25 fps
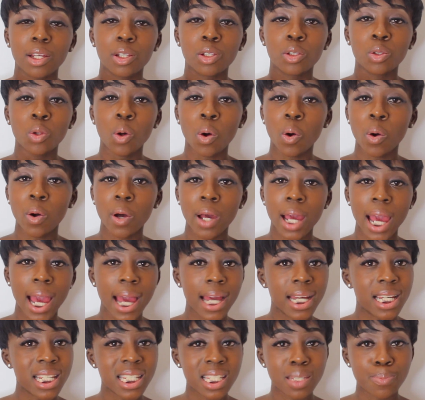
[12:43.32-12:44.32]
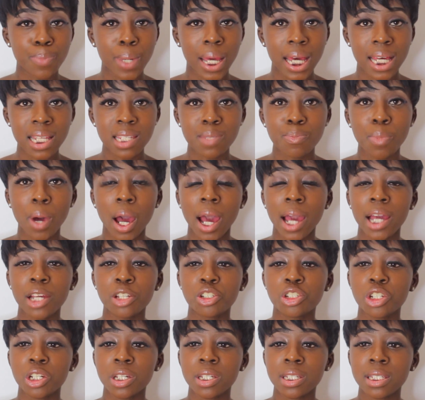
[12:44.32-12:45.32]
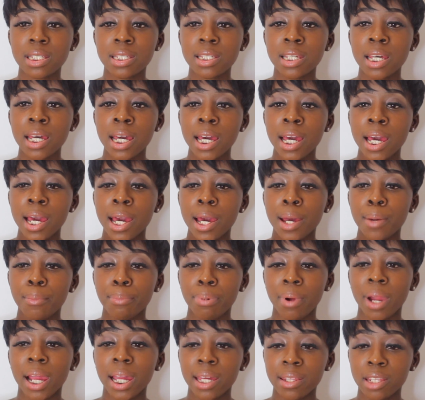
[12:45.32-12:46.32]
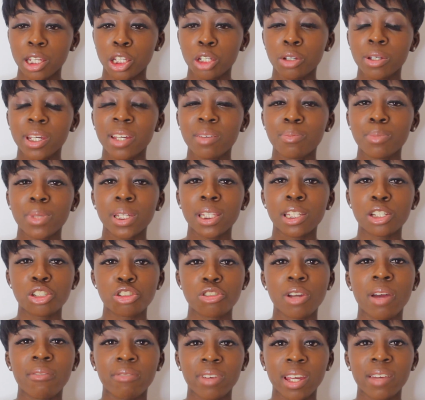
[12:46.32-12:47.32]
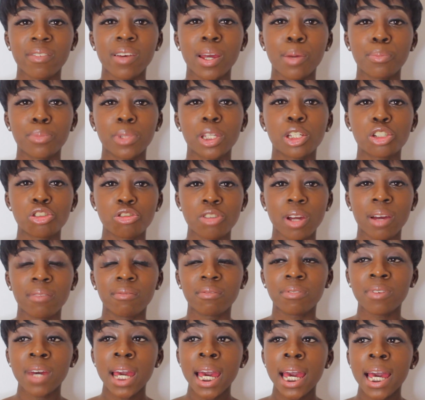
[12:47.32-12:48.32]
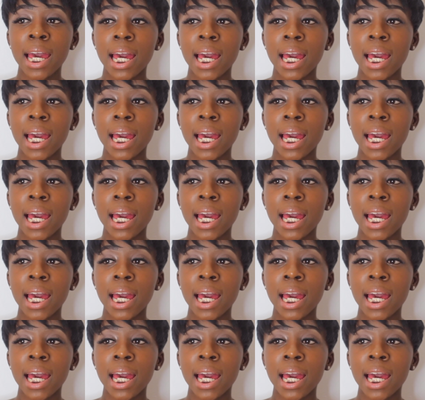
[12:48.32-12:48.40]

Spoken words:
not at its best, but I just pray that you give me the strength, give him the strength,